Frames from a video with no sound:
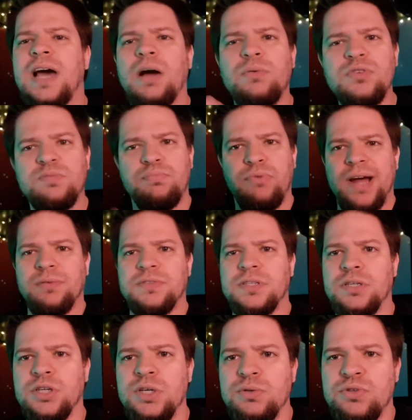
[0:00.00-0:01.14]
I was
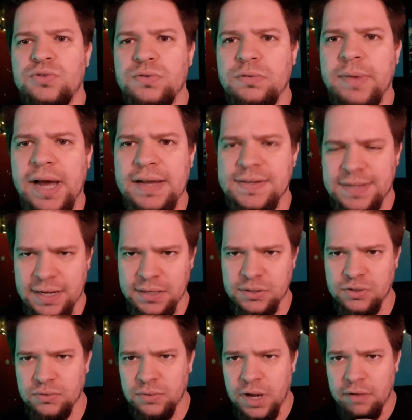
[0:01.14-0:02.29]
browsing YouTube as I
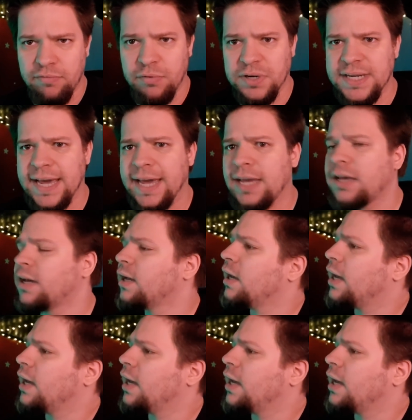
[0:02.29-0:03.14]
do every day